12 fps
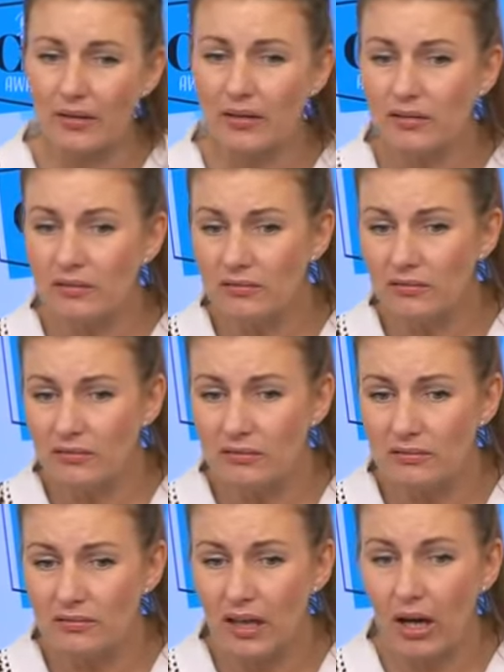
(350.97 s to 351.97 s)
Oh,
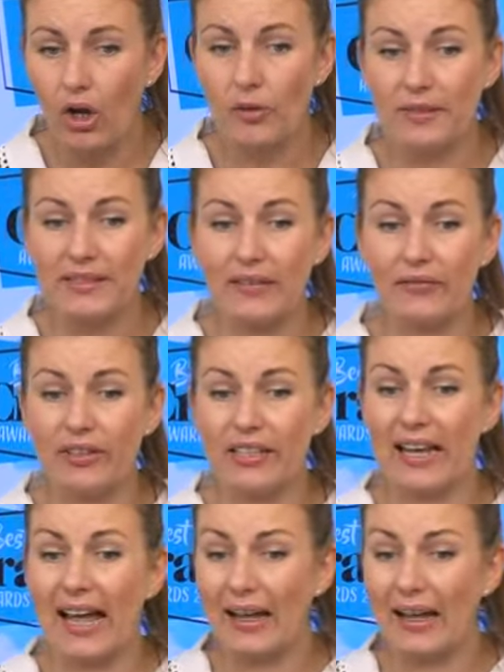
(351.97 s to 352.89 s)
oh, you missed everything